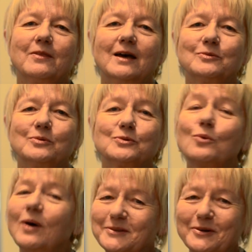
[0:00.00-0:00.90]
That was
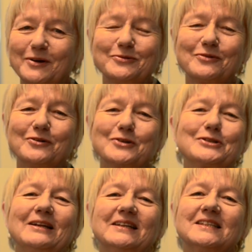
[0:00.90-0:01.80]
quite
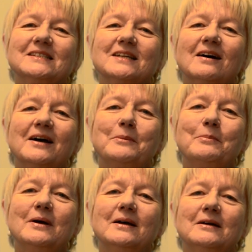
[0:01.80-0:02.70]
controversial at the
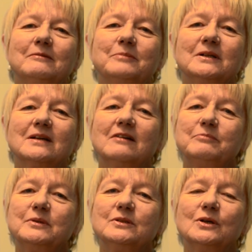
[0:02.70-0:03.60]
time, but
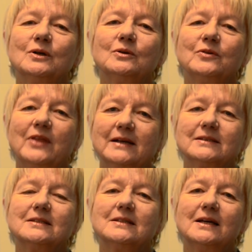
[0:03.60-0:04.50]
I've been told
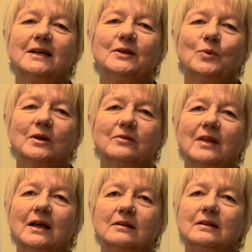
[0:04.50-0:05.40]
that in one of
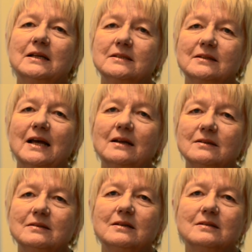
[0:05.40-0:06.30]
the Health Lens
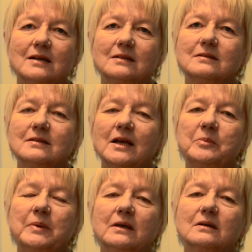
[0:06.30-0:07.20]
analyses that is now
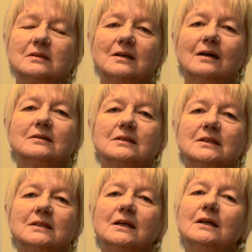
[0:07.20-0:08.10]
being
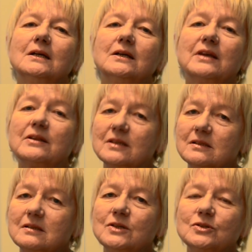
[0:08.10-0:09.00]
conducted, that
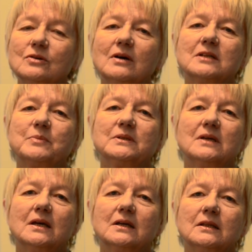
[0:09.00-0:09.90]
this issue has been
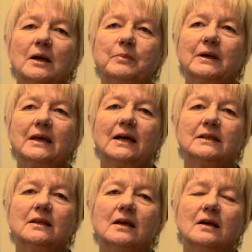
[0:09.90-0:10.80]
taken up
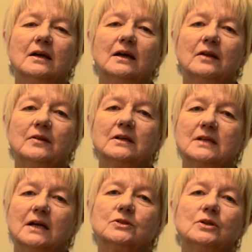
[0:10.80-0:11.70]
again, and
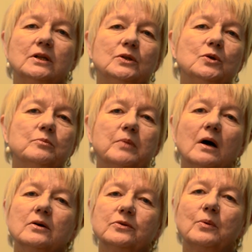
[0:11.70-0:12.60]
that's actually new
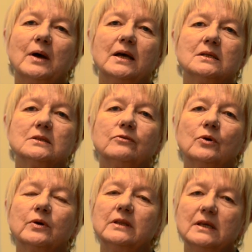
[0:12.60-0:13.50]
pathways
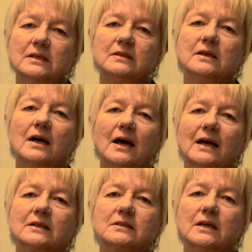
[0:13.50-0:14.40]
for an easier
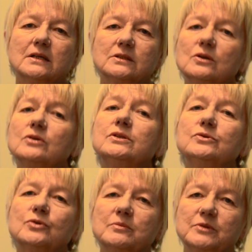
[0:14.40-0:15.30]
access, not
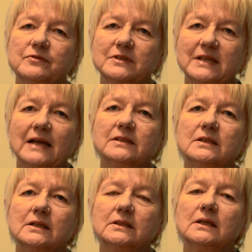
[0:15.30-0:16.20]
in terms of
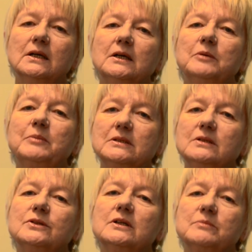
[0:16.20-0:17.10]
standard, but
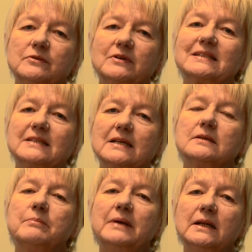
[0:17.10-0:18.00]
in terms of
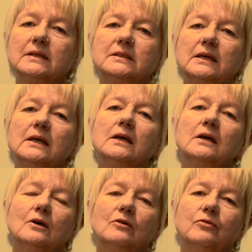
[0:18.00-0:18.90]
accessibility
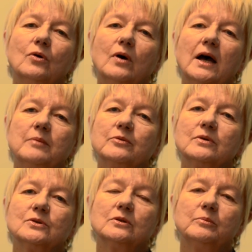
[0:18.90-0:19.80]
for
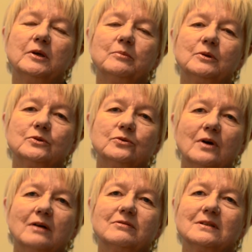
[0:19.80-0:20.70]
Aboriginal people to
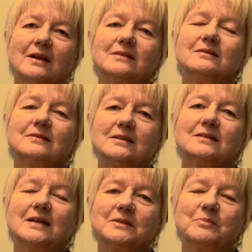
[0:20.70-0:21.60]
driver's
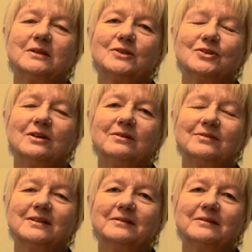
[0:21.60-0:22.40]
licenses has been achieved.